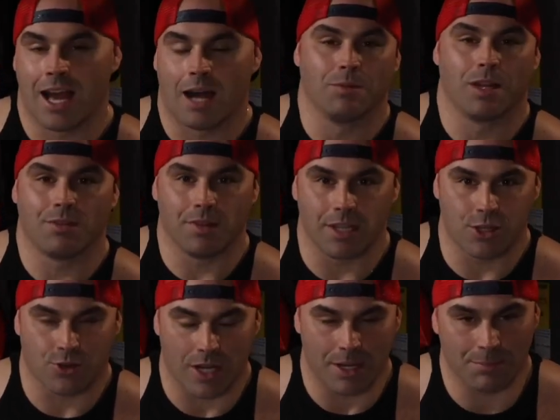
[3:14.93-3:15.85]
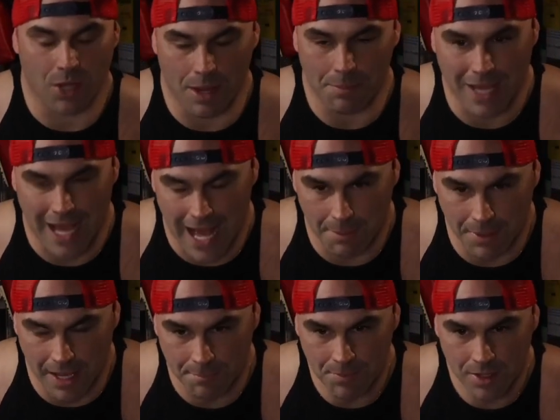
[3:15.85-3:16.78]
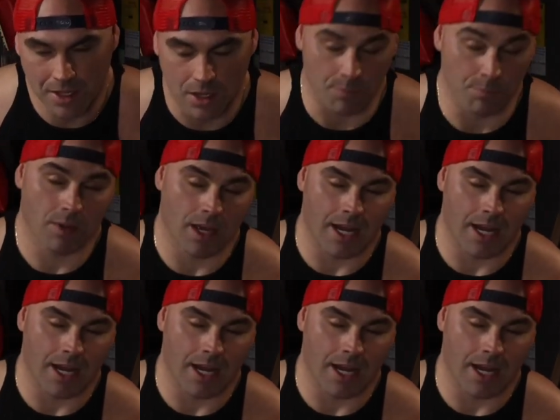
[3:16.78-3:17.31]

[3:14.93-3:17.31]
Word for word: i'm living the dream type comment and,